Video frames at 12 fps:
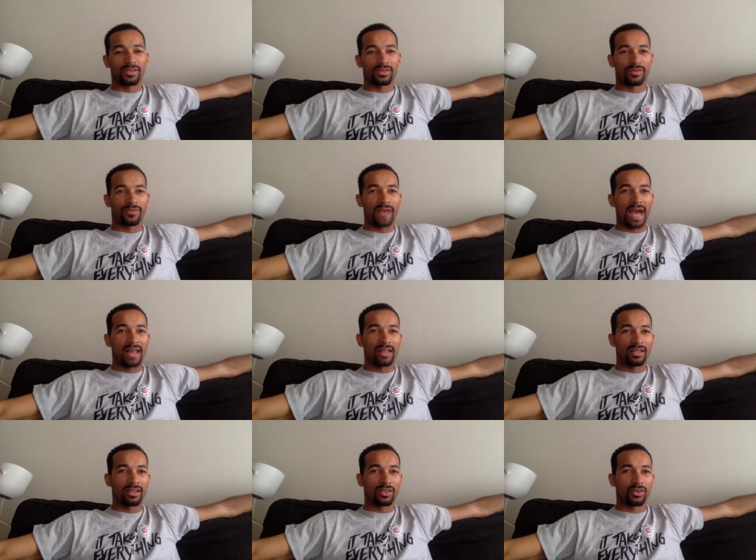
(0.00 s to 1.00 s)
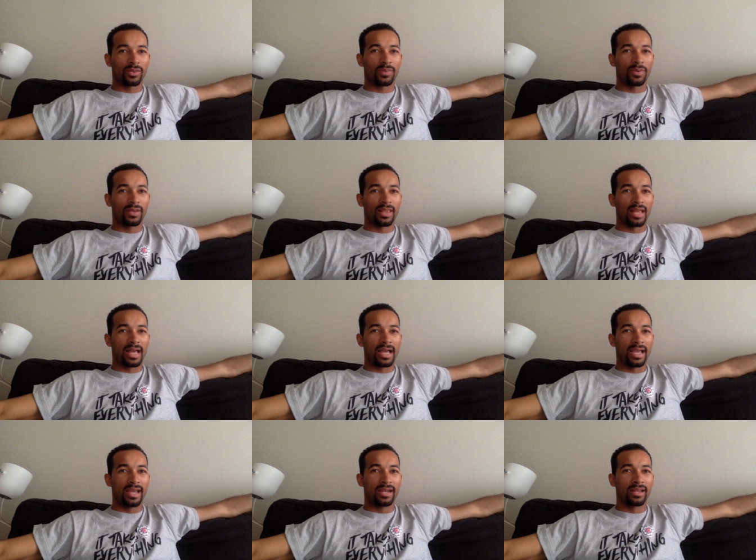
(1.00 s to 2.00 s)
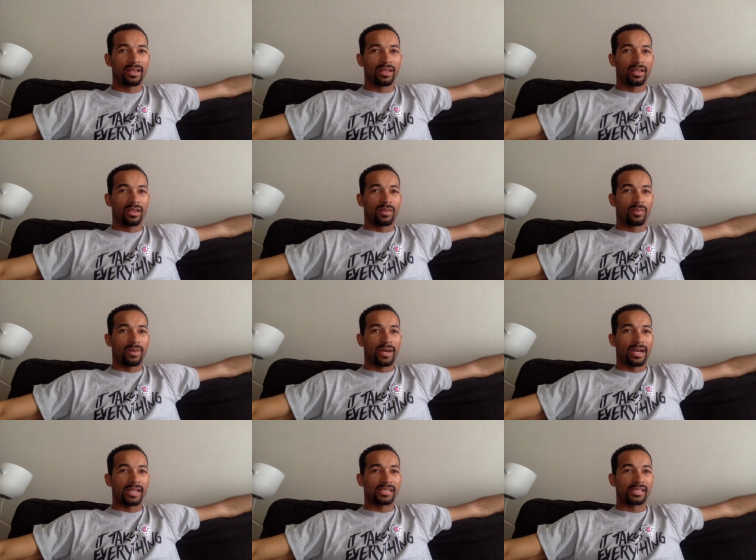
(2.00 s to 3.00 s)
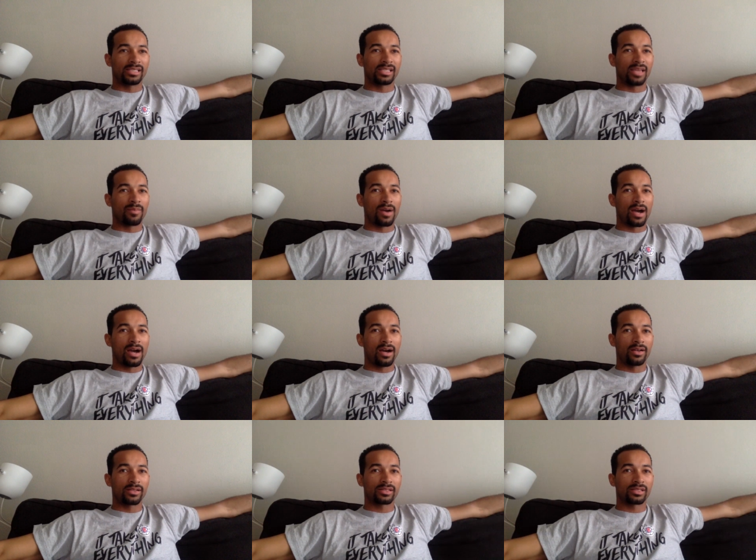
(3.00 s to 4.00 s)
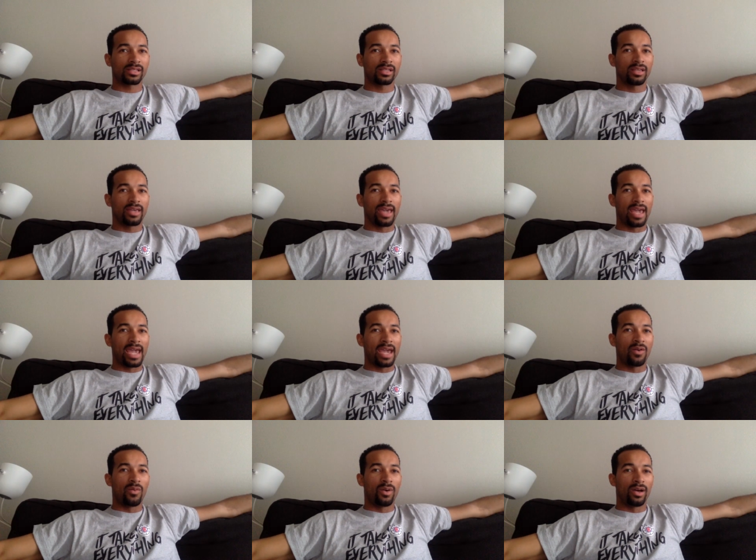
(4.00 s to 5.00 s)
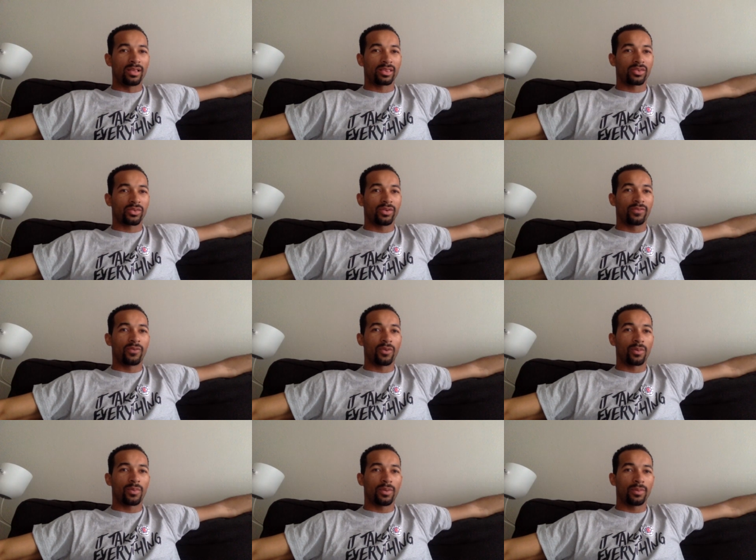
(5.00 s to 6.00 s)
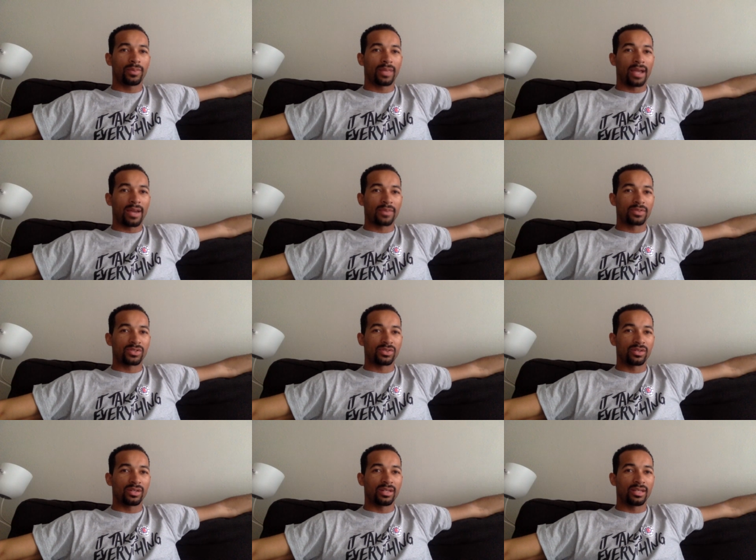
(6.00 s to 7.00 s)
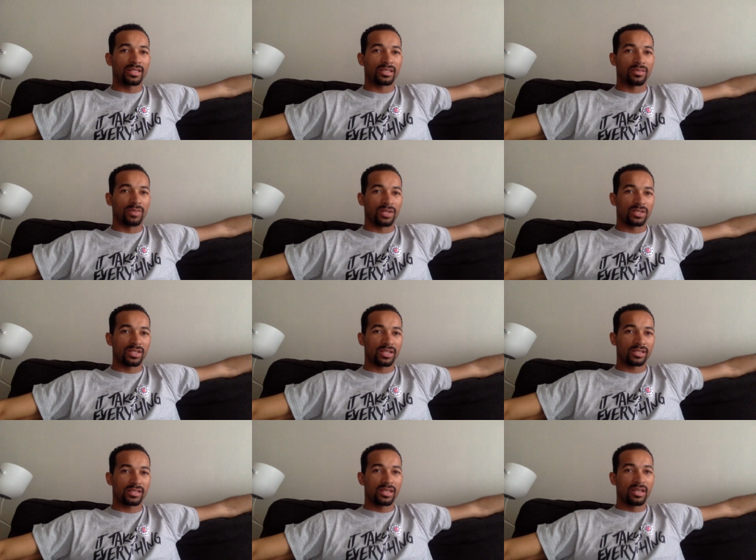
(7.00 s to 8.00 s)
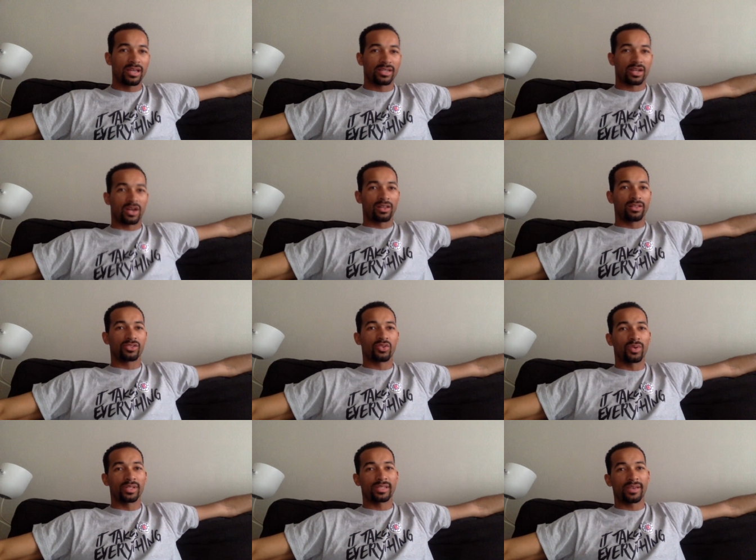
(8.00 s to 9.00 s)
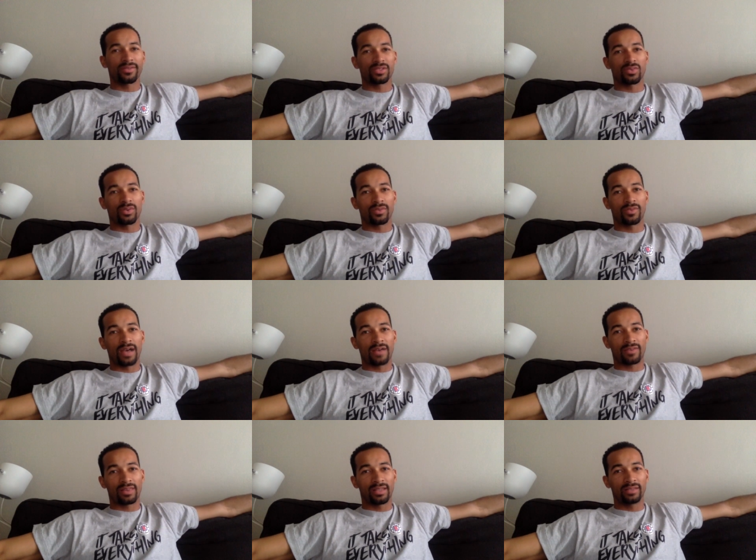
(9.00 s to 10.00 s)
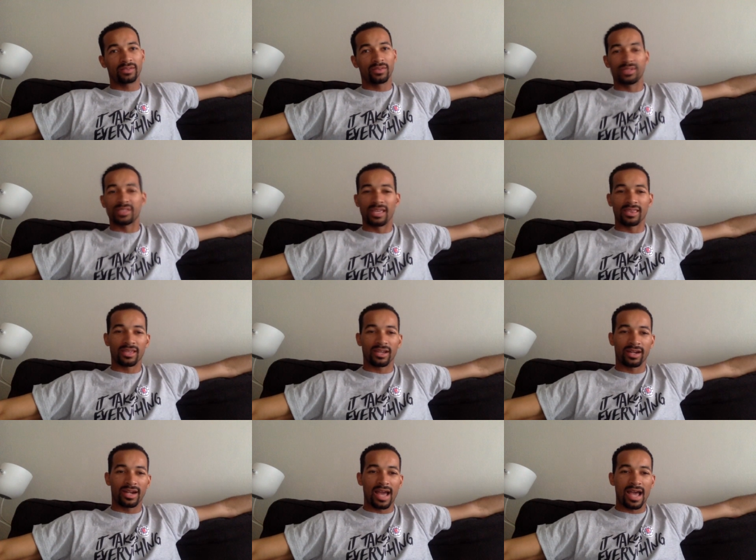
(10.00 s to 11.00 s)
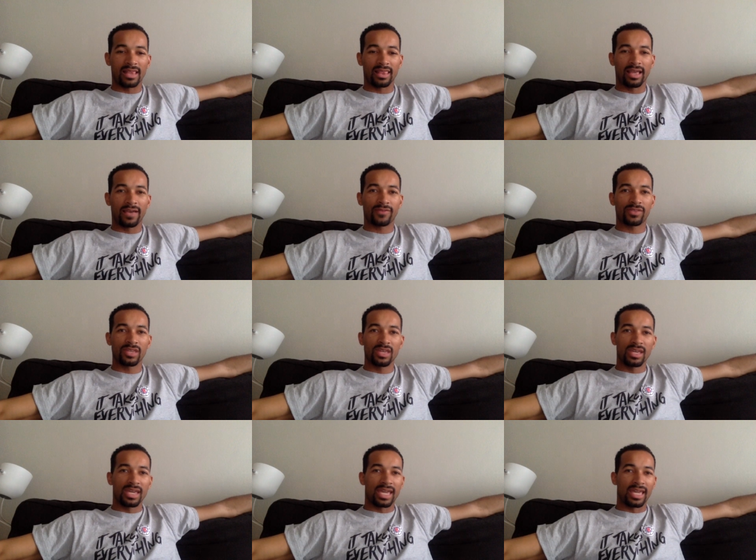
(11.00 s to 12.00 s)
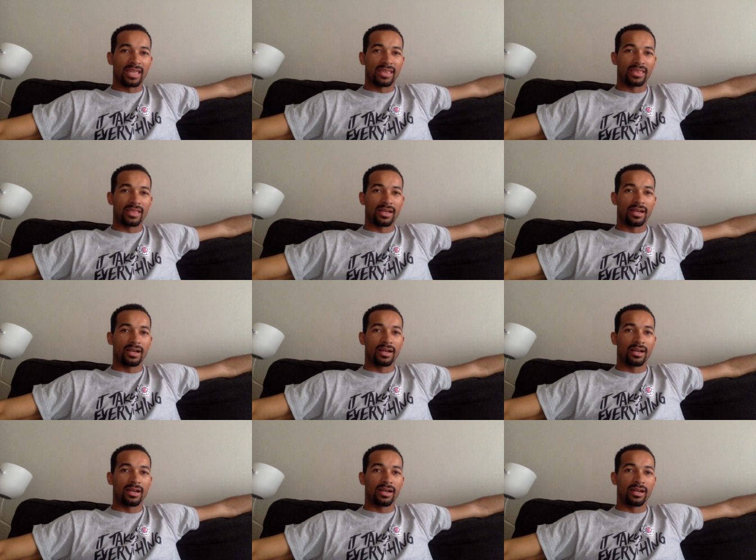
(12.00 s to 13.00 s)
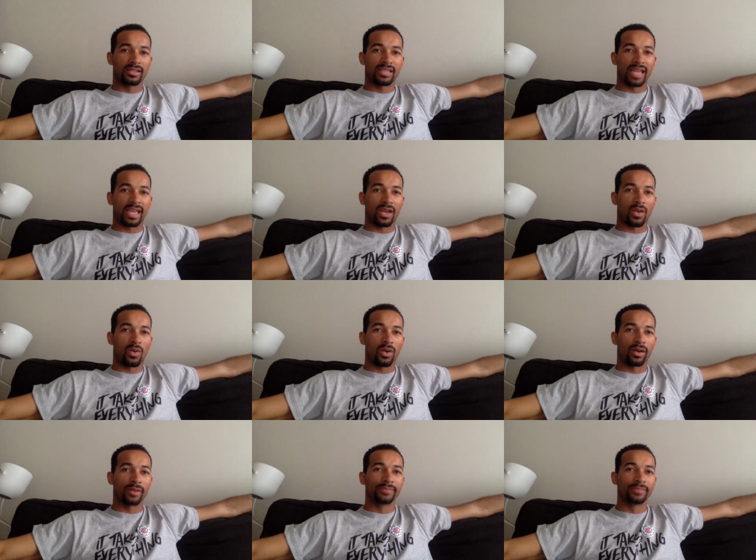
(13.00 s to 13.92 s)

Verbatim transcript: that was a foul on the three point line by CJ Miles. And one, three, four point play opportunity is amongst us. It's currently 27 25 Cleveland with 10.39 left in the uh, second quarter.